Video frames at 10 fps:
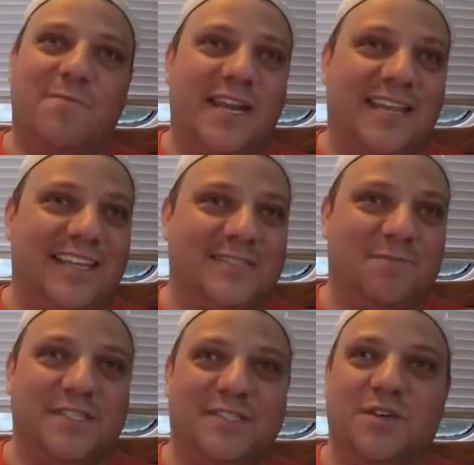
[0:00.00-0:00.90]
that's
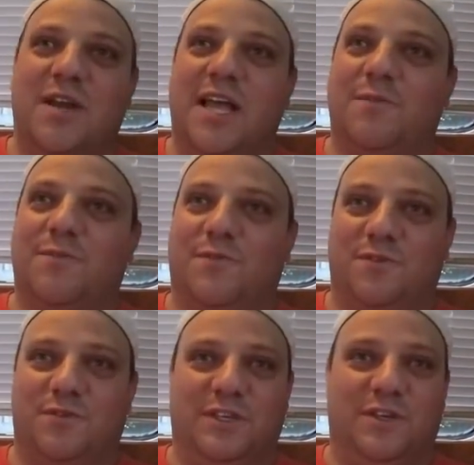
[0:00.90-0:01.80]
been so
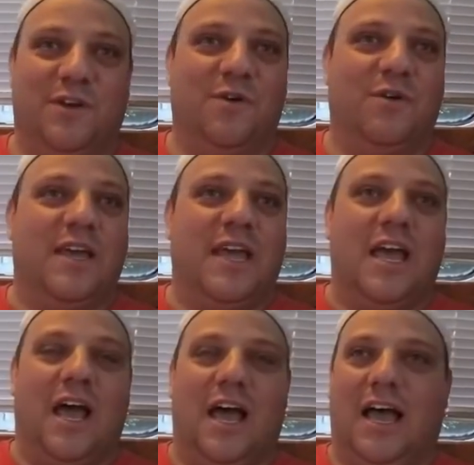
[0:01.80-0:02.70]
helpful.
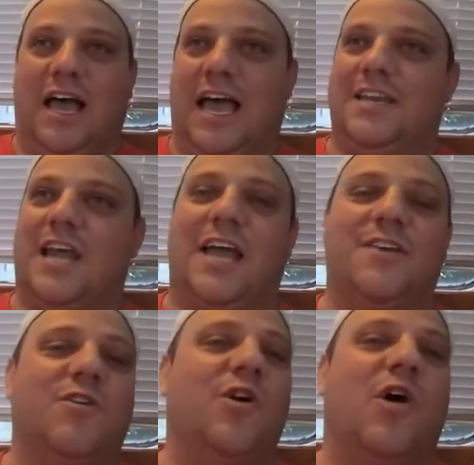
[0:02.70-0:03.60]
I
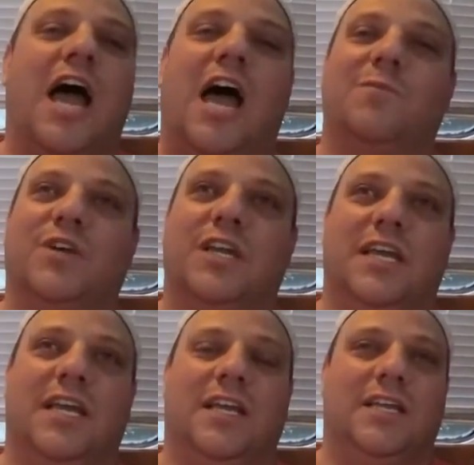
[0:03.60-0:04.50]
don't know how I'm
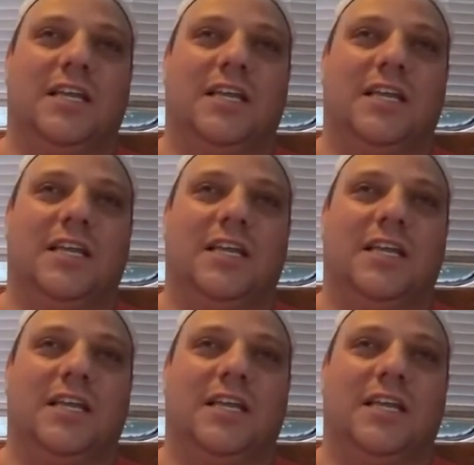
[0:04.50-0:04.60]
gonna